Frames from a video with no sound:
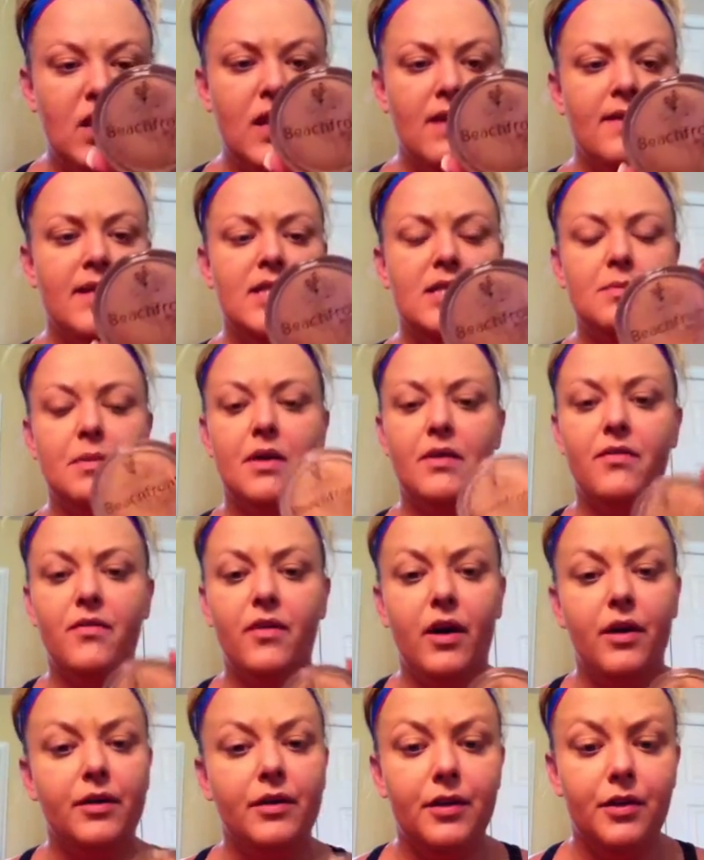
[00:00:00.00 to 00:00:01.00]
This month for
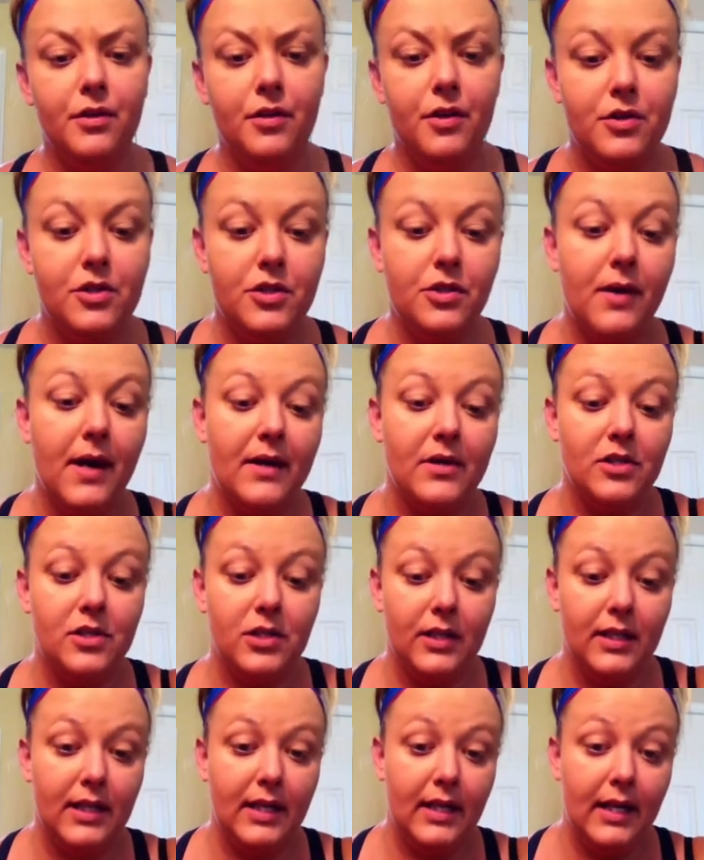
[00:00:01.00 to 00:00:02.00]
our kudos, you
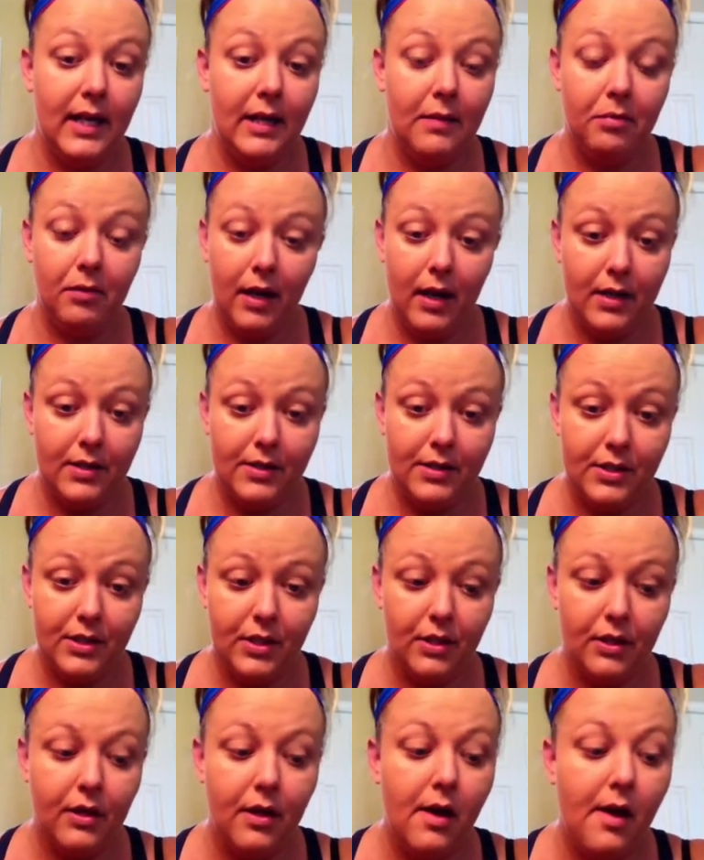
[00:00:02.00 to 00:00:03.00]
actually get a
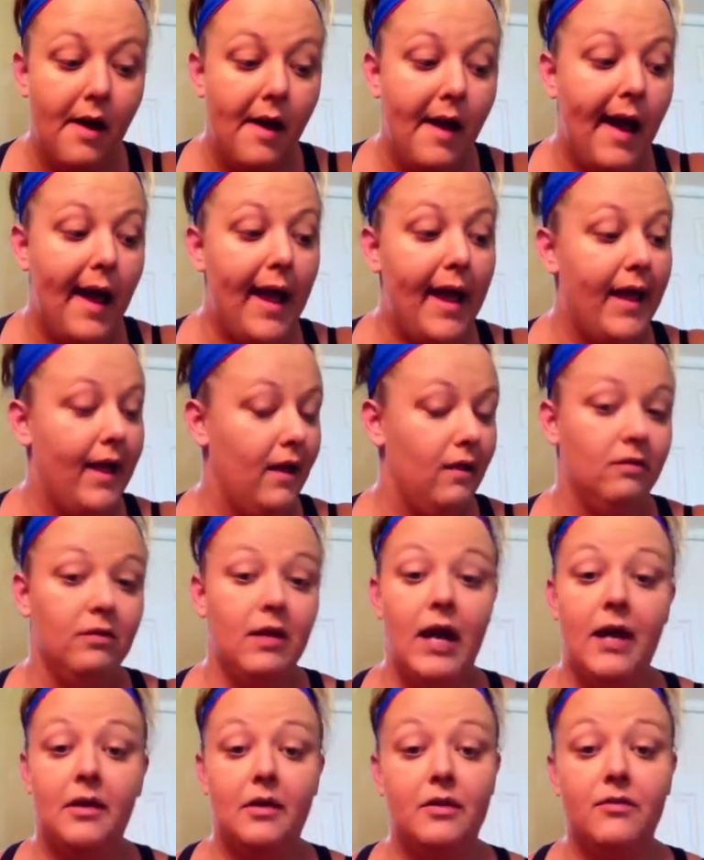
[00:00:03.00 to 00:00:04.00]
bronzer, a
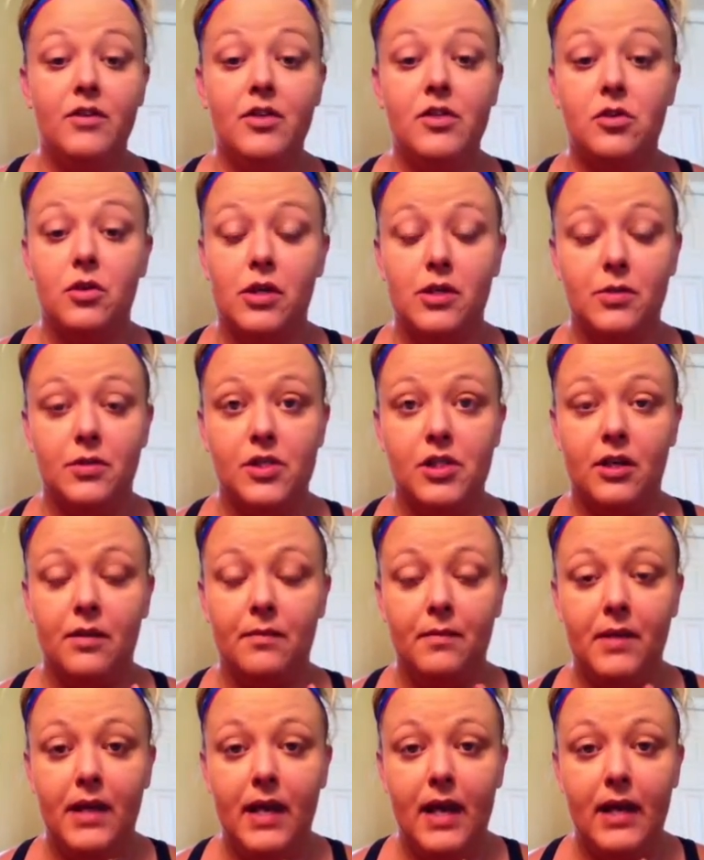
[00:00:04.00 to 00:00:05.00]
liner of your choice, which
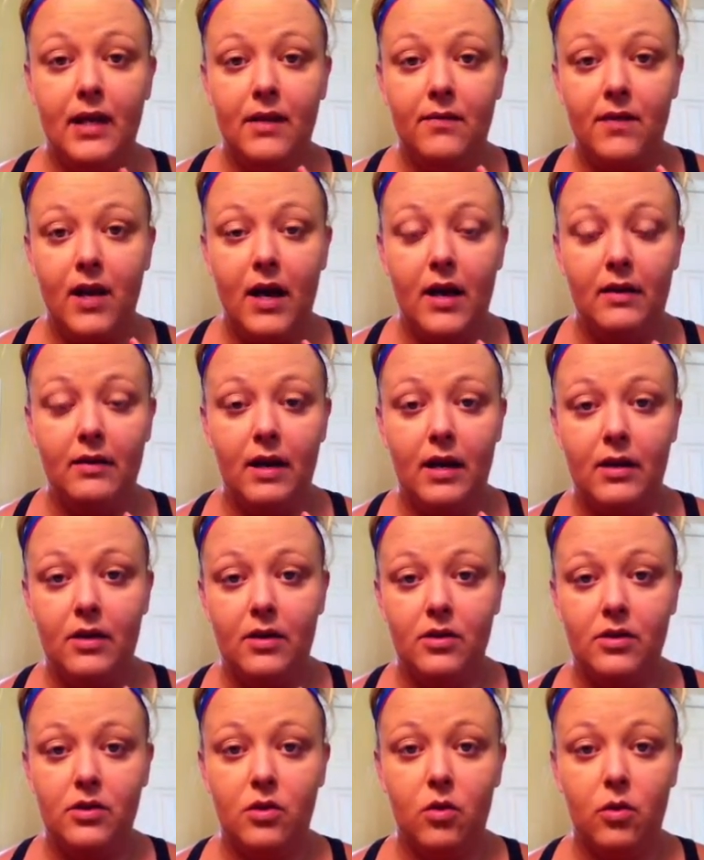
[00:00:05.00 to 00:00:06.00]
can be any of the
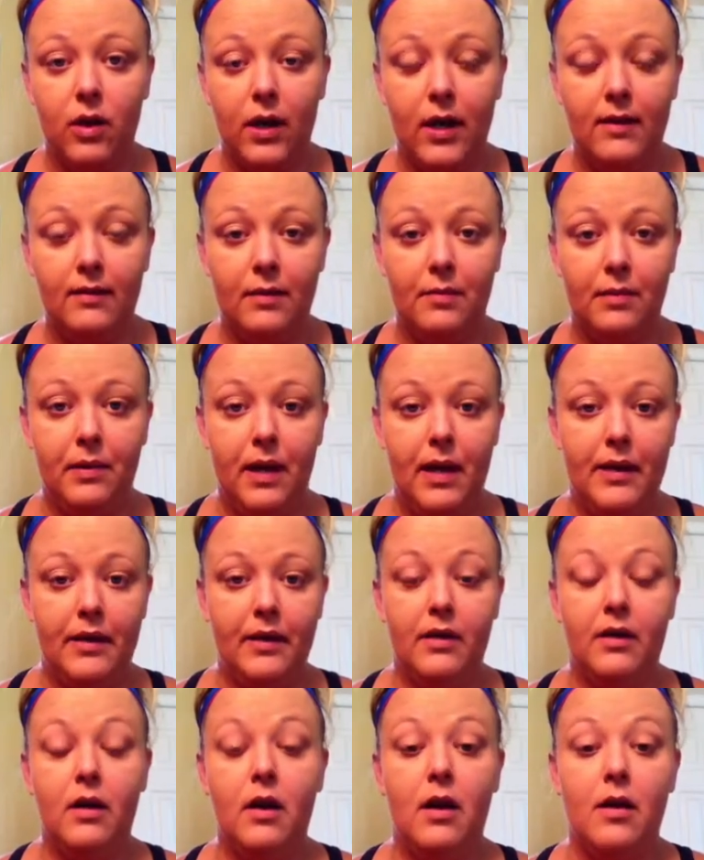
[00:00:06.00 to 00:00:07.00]
eyeliners or a lip
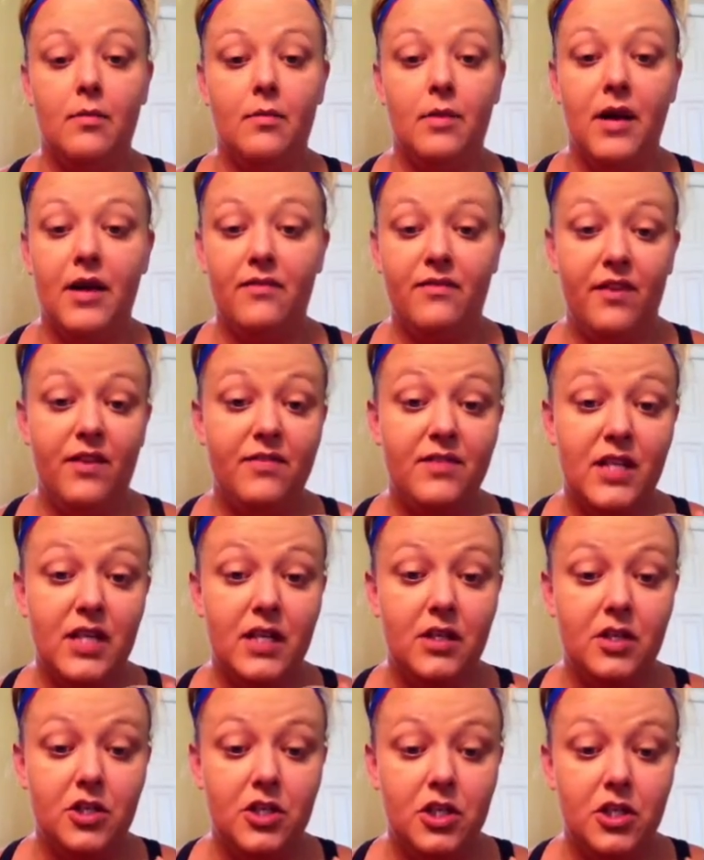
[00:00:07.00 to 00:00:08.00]
liner. We have
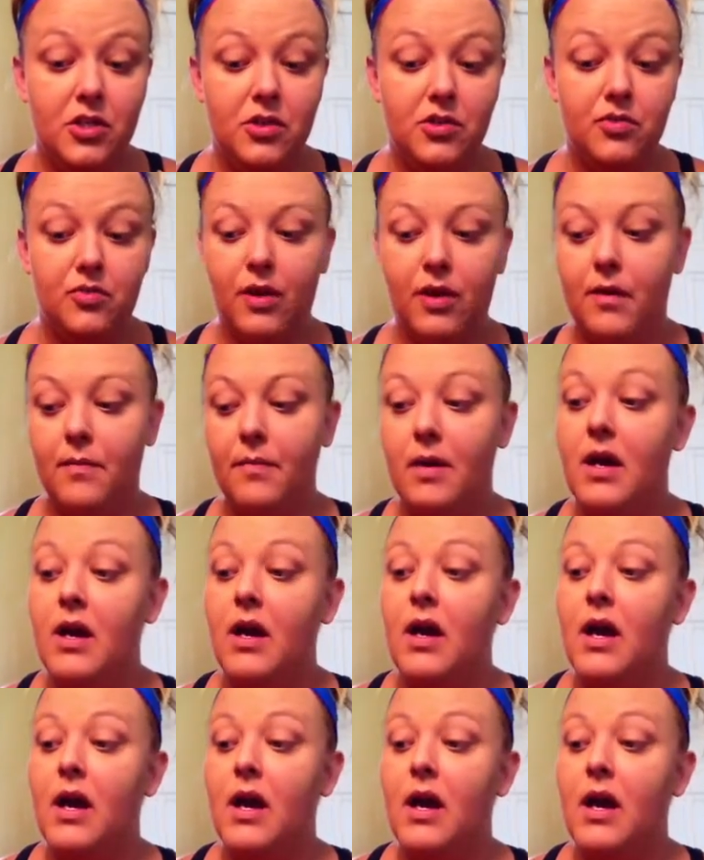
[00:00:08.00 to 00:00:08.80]
15 to choose from.